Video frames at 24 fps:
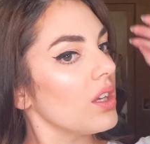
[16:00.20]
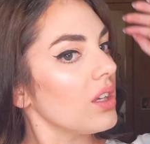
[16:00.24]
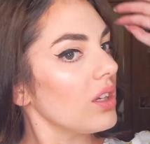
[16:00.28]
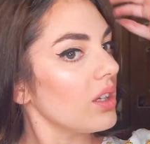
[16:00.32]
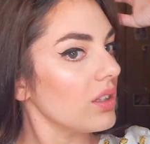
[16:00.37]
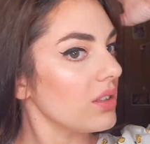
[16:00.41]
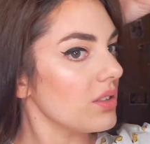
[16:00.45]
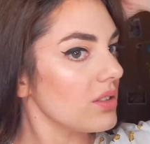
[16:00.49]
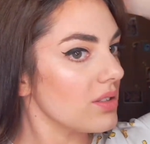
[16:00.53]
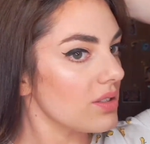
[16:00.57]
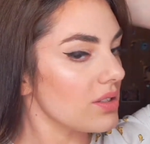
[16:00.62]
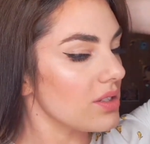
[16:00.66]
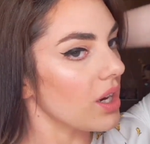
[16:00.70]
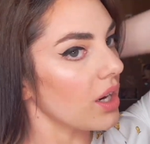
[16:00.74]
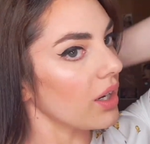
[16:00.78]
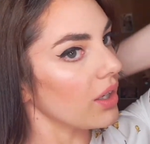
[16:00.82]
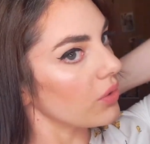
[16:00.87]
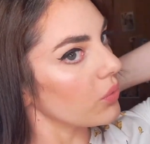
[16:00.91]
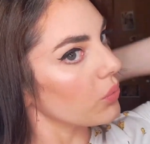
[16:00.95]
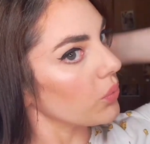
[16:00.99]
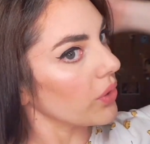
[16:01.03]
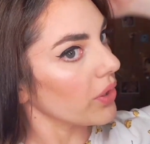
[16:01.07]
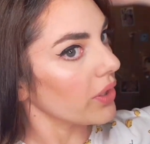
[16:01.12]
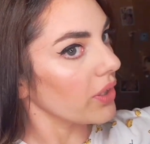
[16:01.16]
and
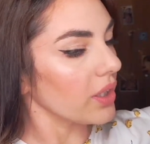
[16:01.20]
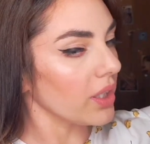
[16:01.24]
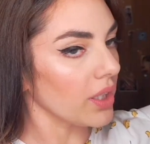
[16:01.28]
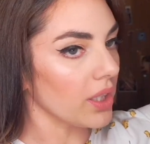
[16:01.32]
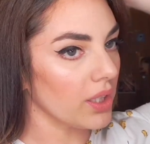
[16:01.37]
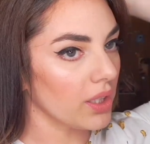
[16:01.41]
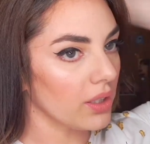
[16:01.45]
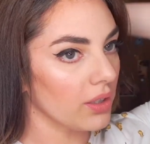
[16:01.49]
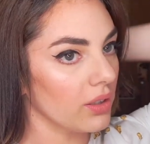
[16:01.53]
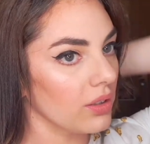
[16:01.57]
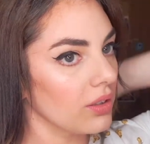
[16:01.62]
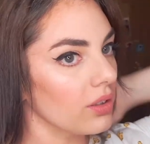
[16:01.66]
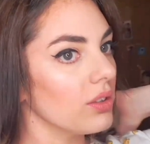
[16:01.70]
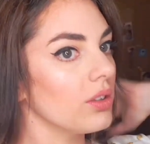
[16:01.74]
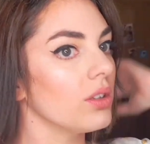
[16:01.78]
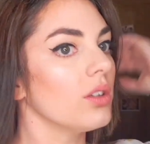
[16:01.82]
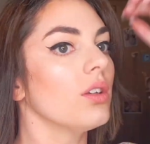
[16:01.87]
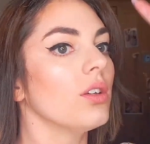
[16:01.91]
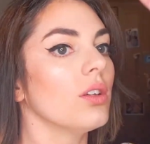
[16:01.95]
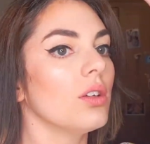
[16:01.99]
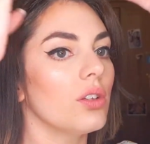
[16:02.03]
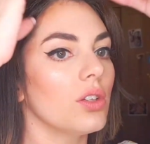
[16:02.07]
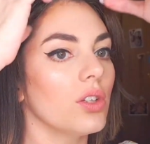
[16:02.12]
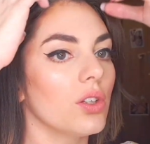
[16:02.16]
start working
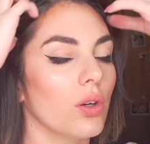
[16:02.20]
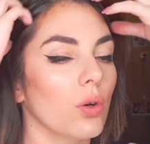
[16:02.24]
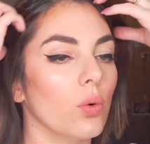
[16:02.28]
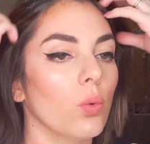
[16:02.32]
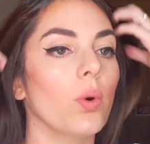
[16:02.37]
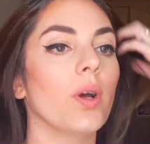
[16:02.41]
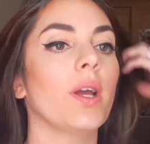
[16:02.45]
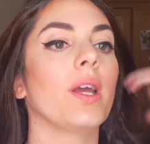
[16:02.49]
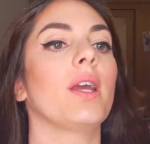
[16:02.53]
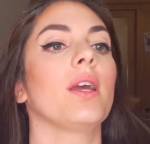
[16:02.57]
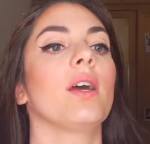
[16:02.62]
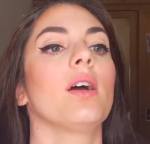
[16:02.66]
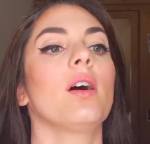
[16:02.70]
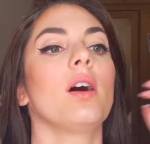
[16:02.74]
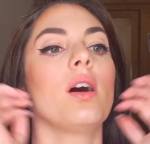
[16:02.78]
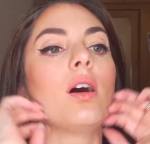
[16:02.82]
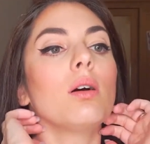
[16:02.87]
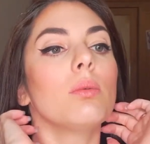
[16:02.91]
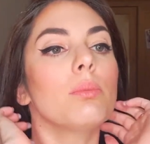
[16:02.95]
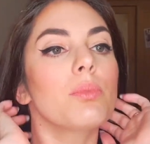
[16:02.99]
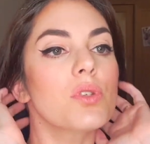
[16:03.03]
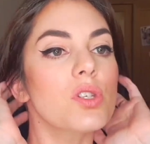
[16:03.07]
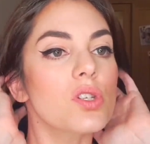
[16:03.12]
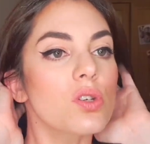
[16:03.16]
your way
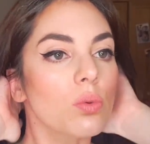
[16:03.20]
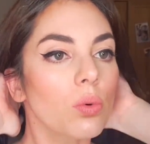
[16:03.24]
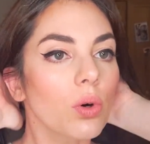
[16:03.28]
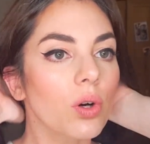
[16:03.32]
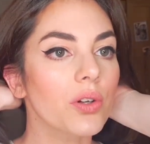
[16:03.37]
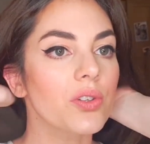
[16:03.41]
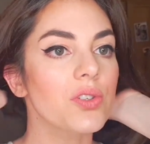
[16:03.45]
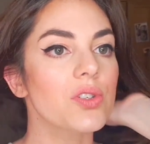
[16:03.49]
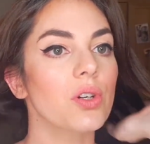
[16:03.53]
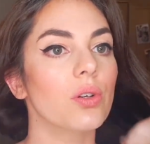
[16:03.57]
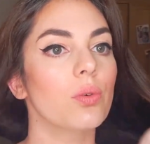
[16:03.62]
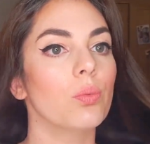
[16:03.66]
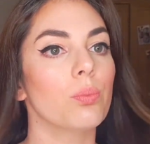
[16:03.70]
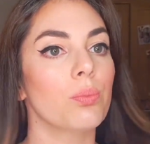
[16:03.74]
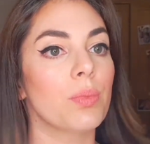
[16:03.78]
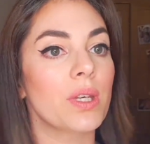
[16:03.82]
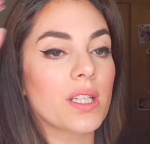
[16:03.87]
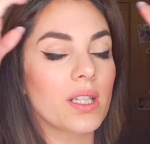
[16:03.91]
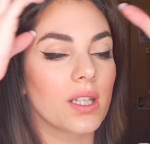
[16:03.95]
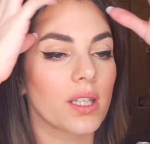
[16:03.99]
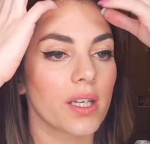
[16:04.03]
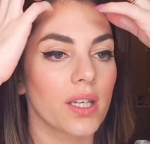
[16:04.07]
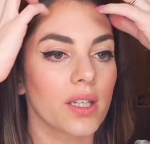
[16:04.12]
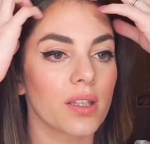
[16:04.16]
up towards your
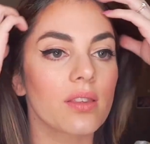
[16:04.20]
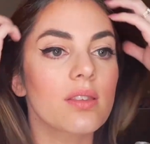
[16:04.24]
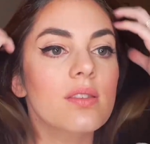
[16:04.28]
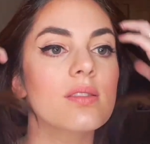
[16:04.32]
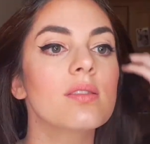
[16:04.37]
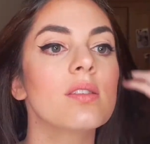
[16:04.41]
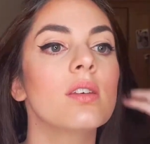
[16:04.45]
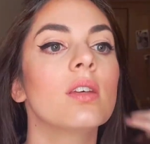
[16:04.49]
mid-lengths.